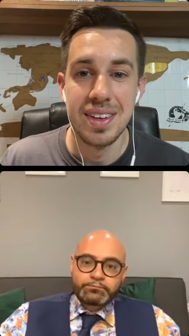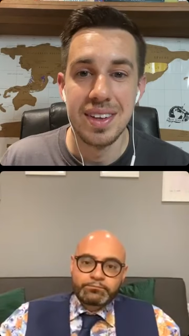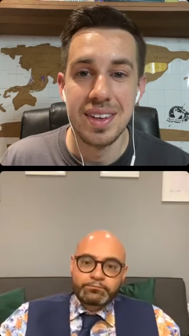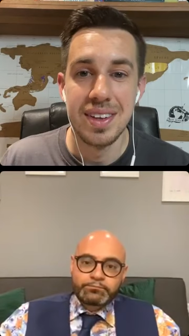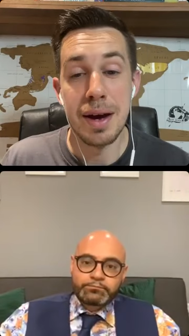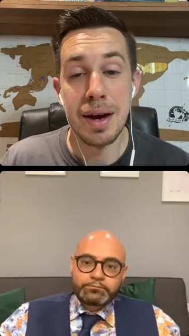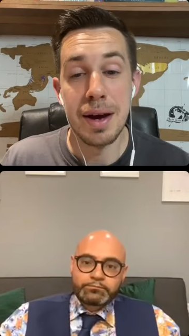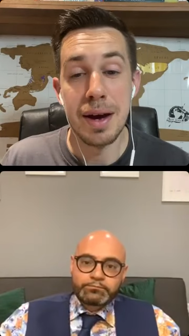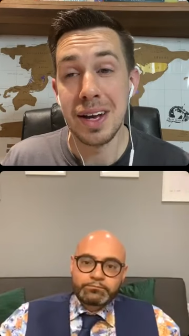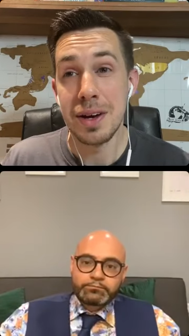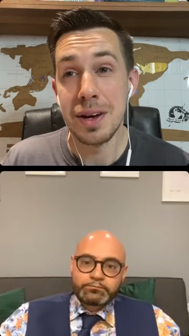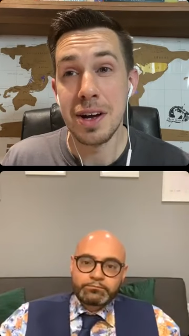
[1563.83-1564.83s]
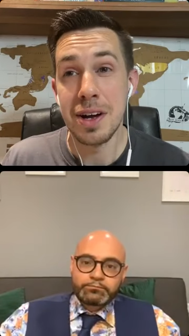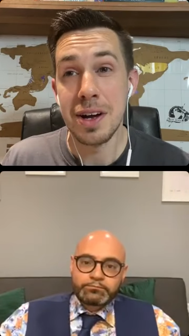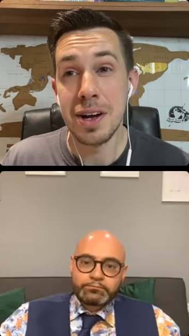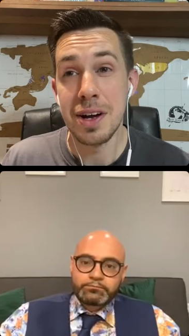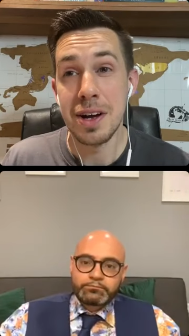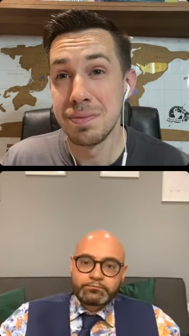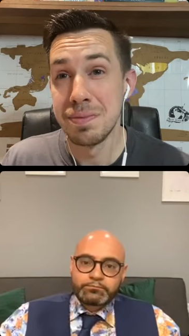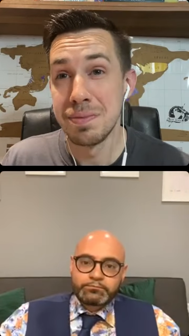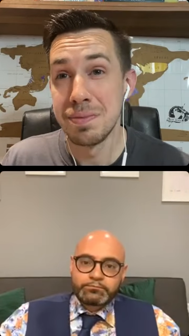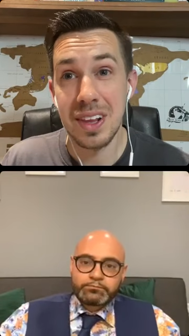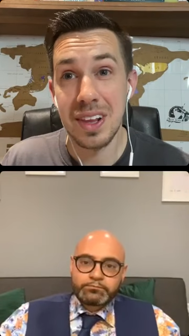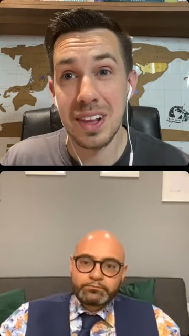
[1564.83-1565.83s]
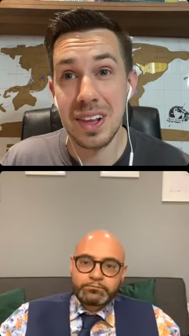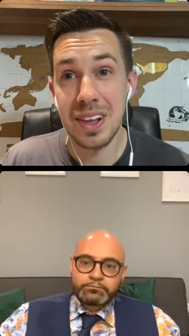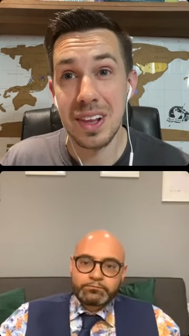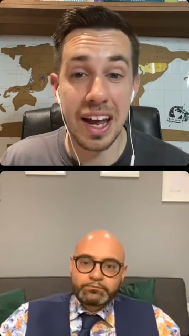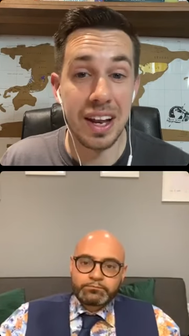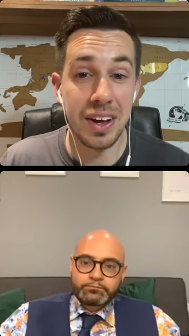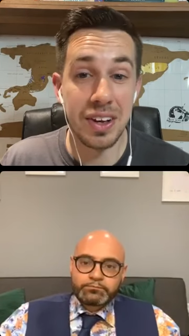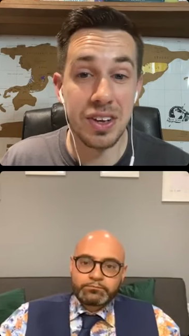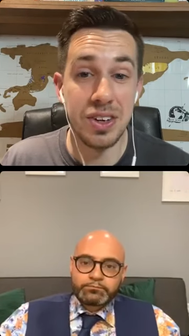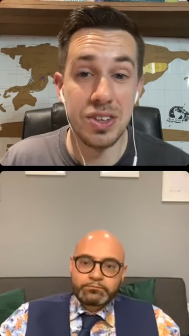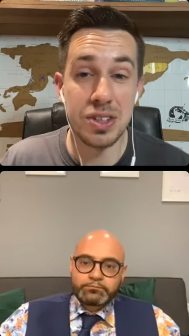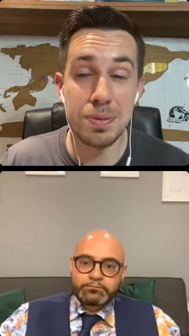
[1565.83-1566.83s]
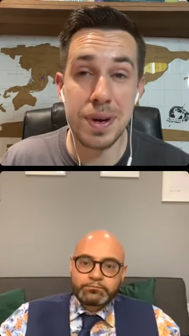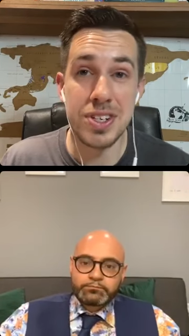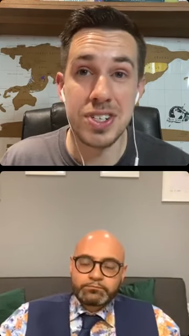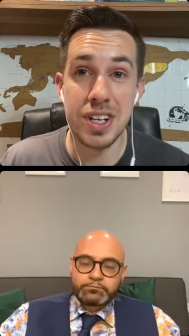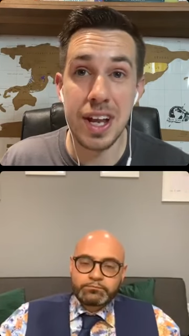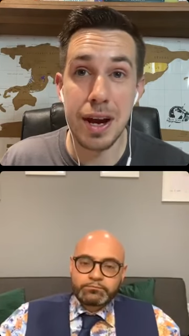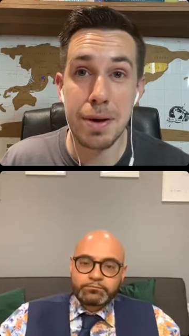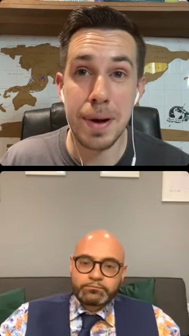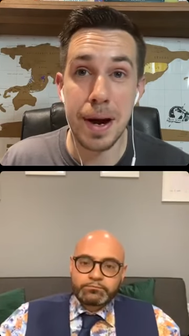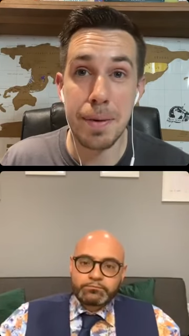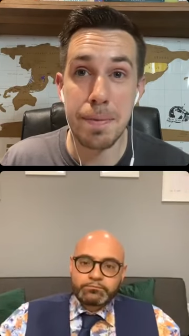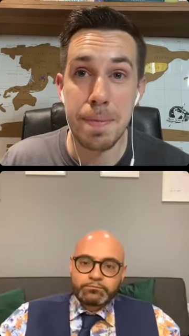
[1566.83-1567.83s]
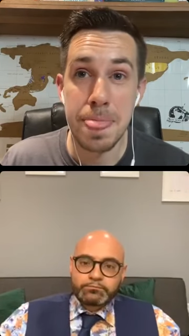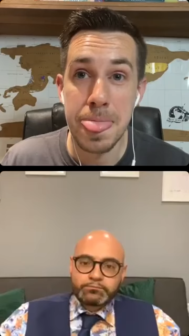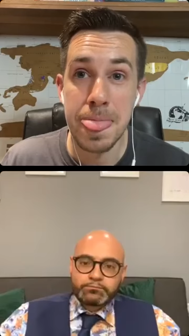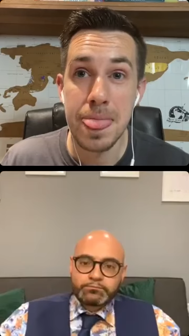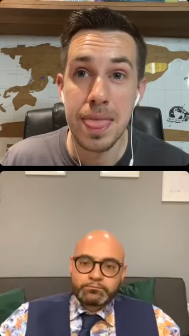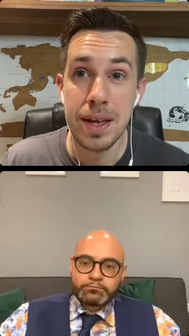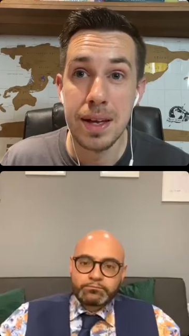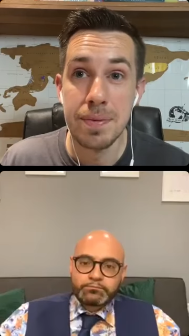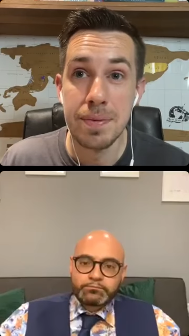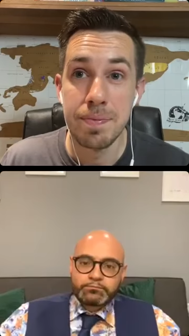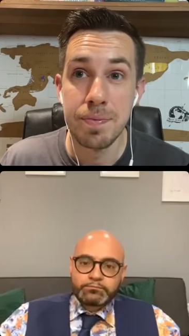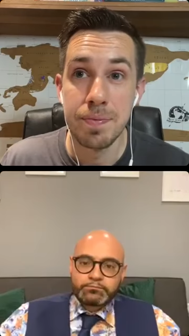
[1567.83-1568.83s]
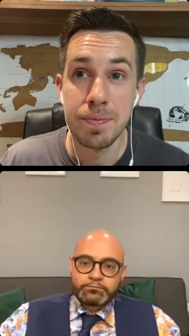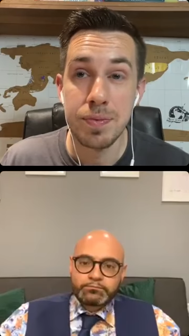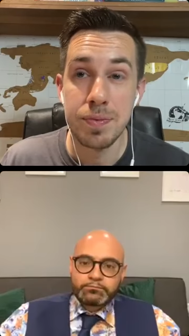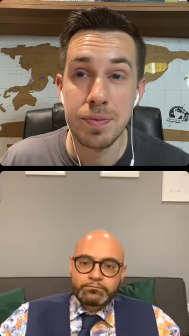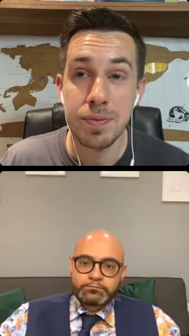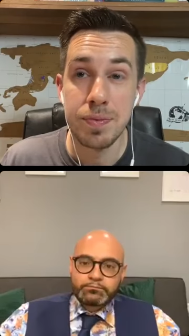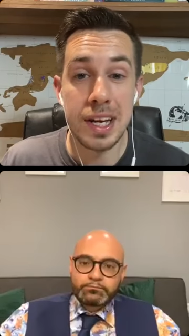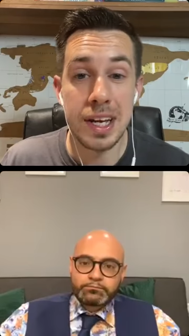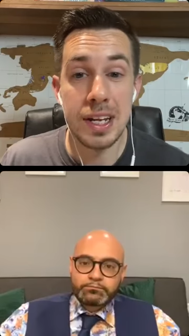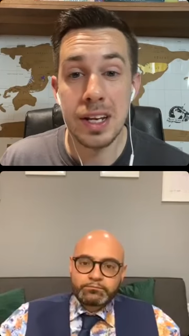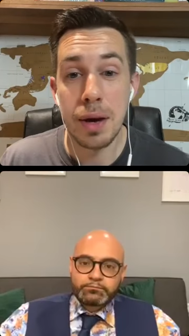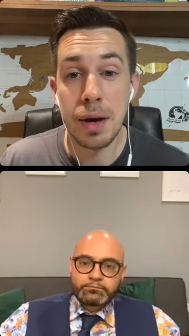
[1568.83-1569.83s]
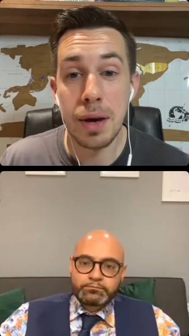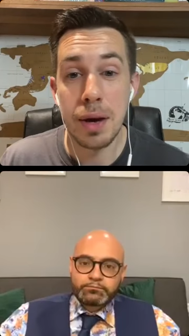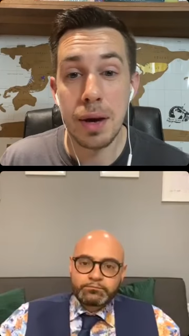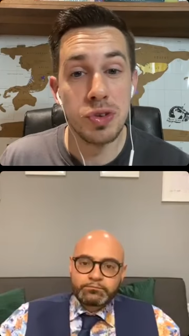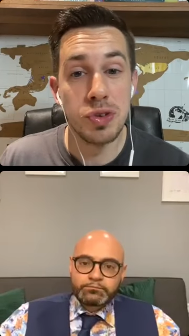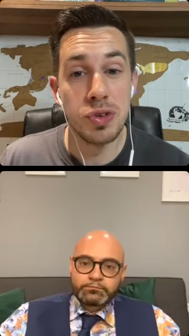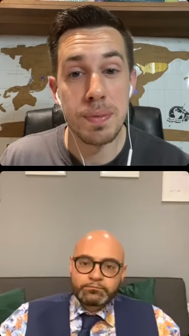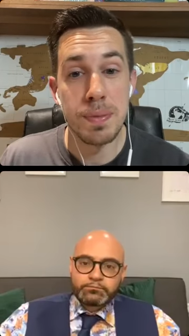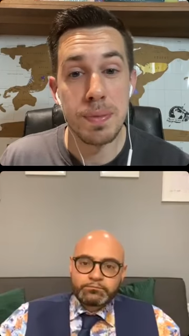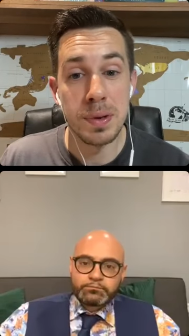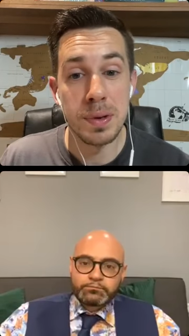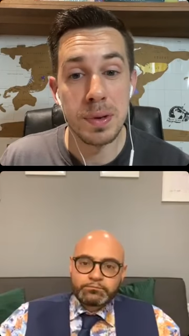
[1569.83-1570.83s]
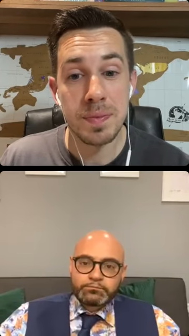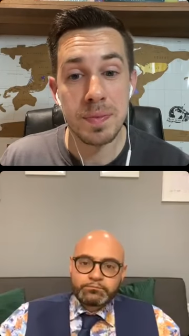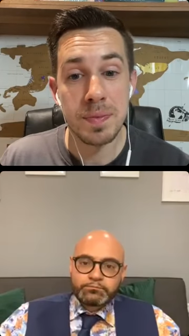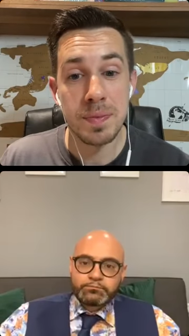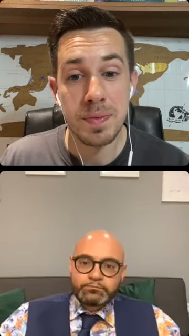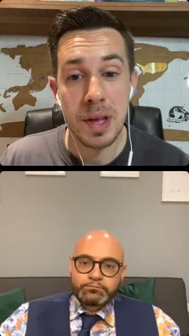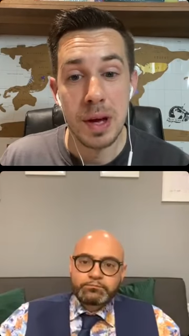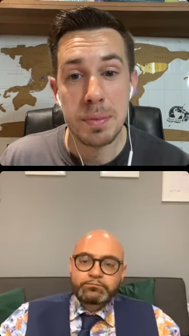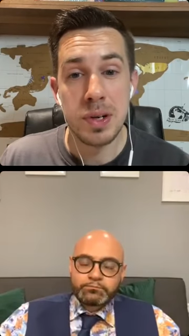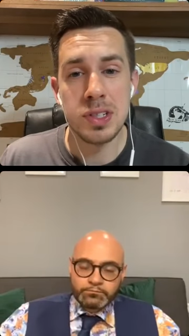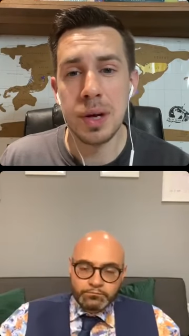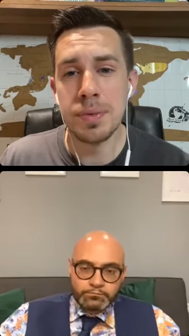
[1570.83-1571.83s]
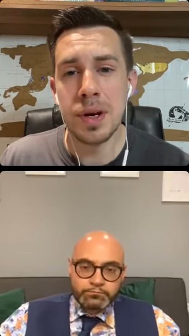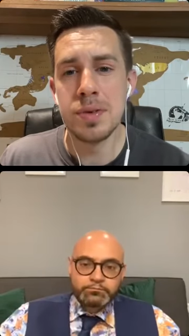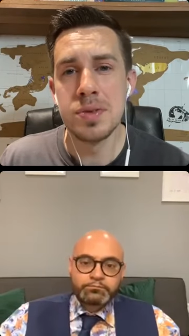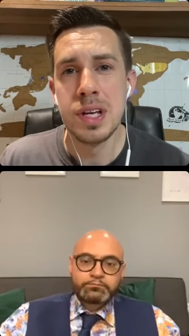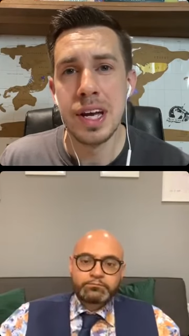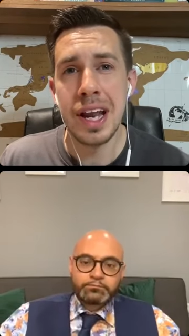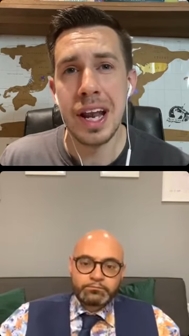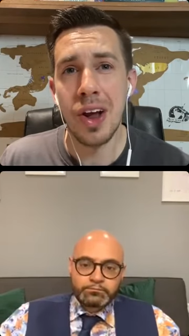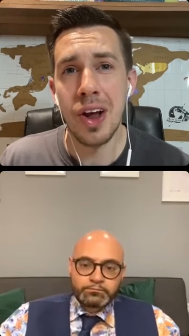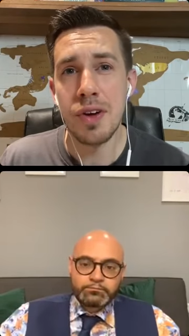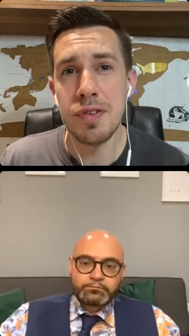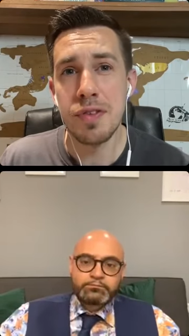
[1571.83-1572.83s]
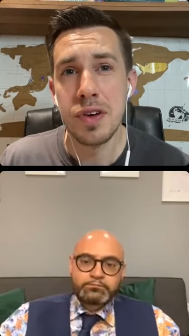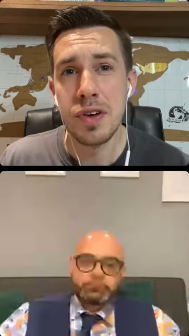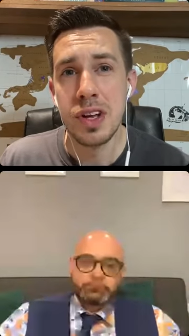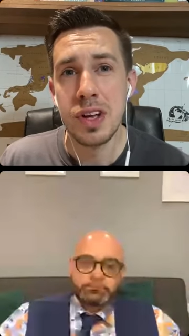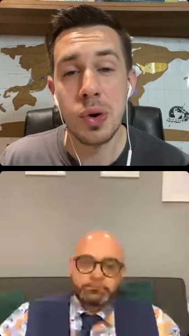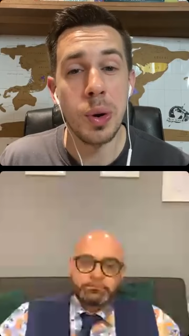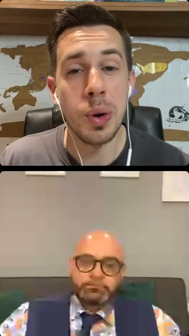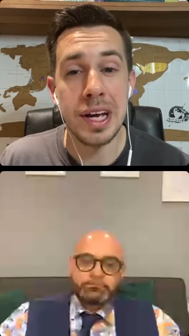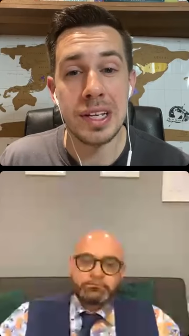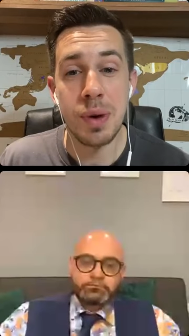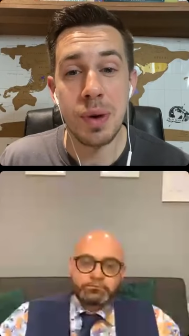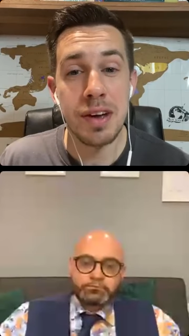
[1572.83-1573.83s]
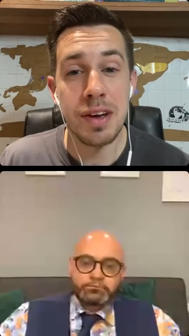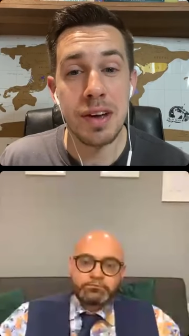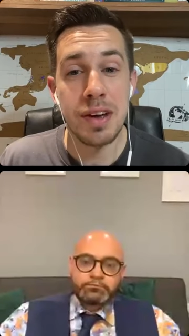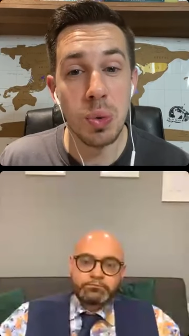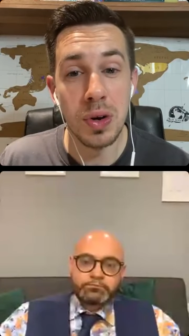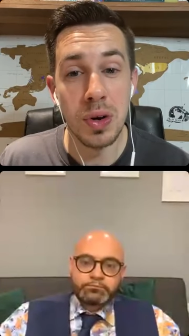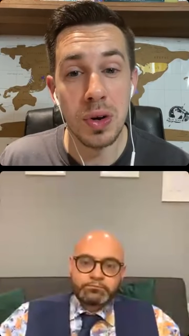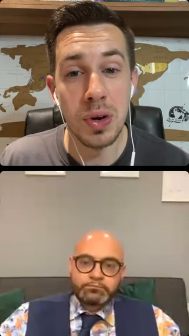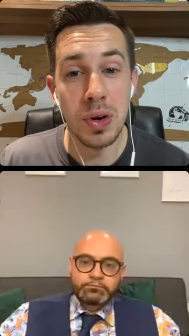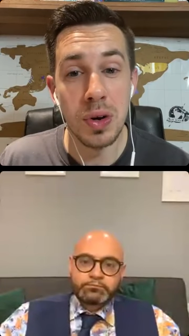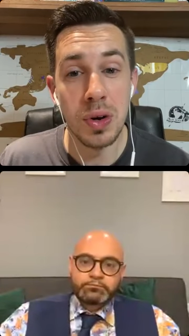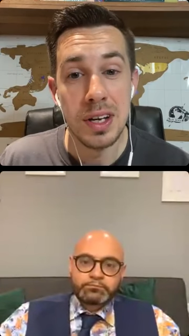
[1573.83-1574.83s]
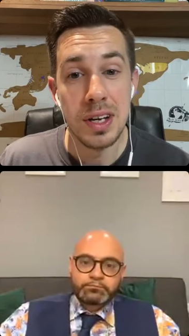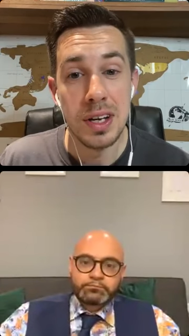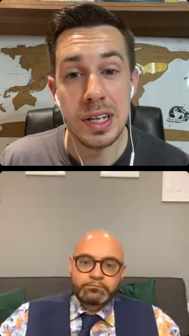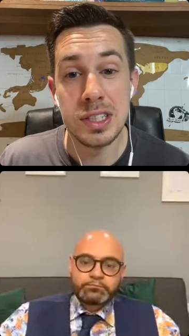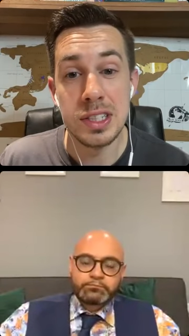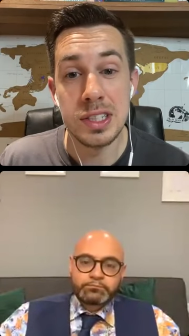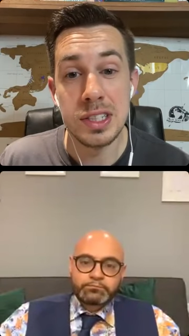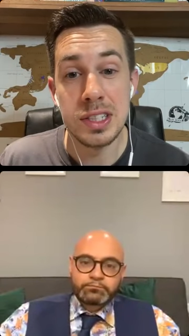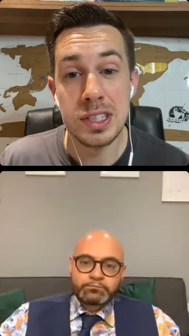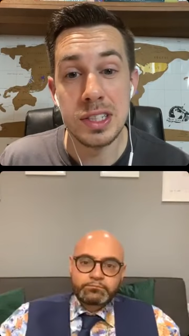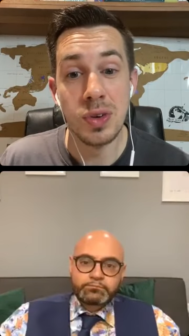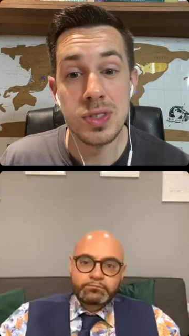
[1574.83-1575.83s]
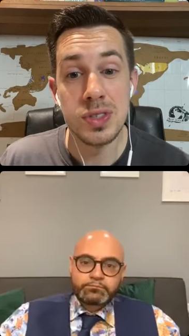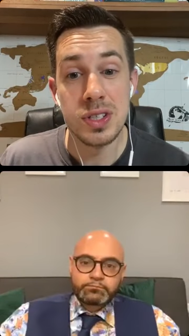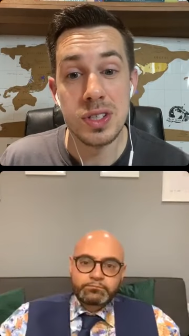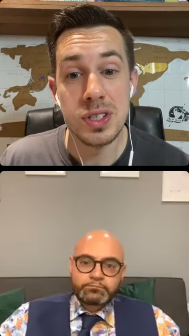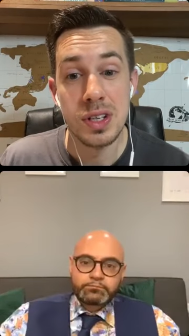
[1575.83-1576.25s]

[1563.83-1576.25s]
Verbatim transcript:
Speaker 1: Yeah, mate. Like again, like you just mentioned there about just taking a pause for a moment, because sometimes in life the quickest way forward is to pause,